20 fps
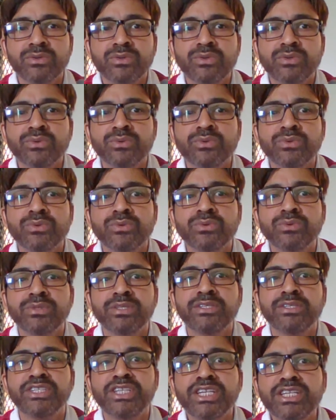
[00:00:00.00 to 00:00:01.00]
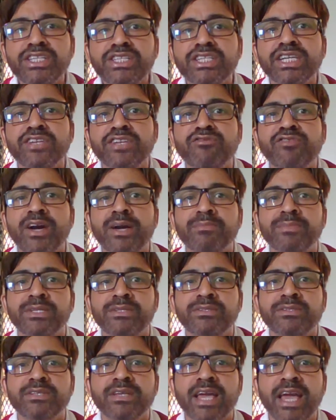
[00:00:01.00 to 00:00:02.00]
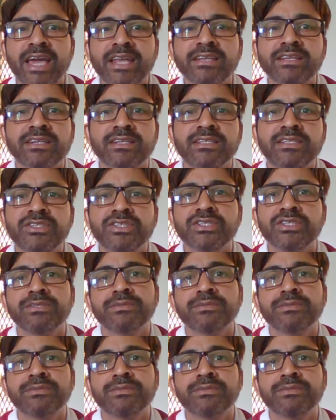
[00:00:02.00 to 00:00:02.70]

to the changing environment and culture.